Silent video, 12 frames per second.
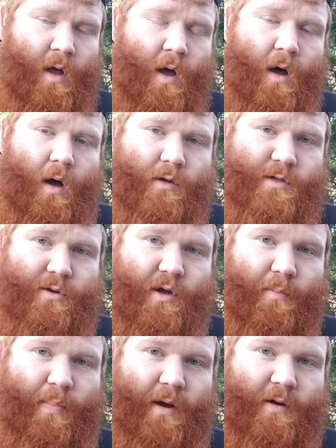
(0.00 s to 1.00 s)
also
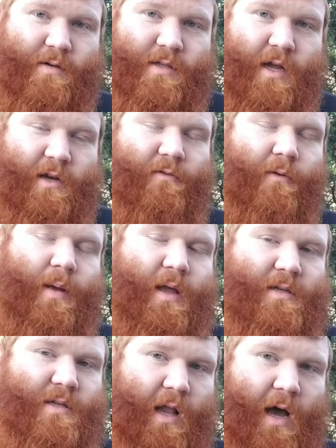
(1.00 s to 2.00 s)
compares things from
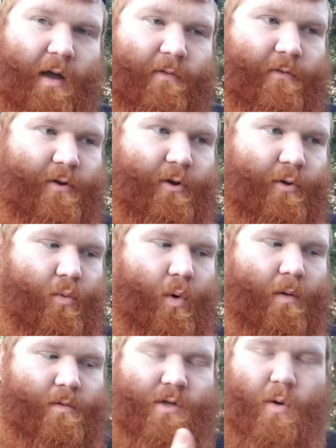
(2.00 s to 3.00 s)
his life to
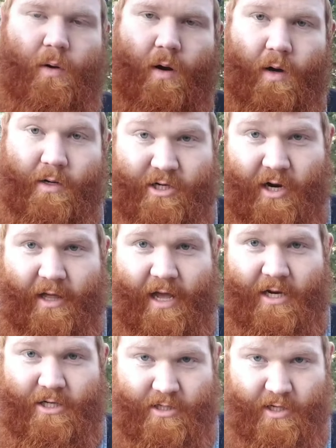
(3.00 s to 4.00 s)
what was going on in Johnny
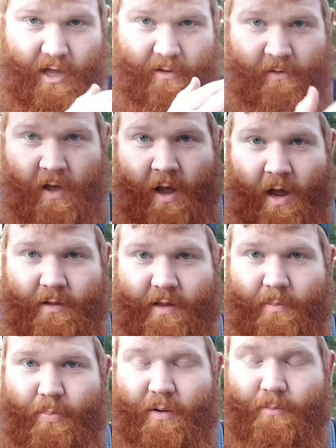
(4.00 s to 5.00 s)
Cash's life at
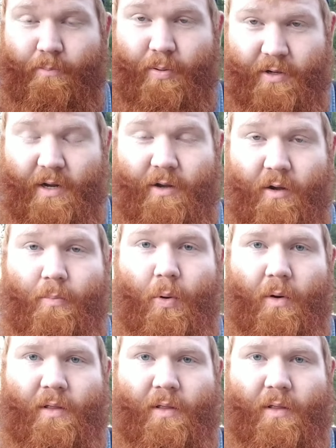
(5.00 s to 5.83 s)
that particular point in the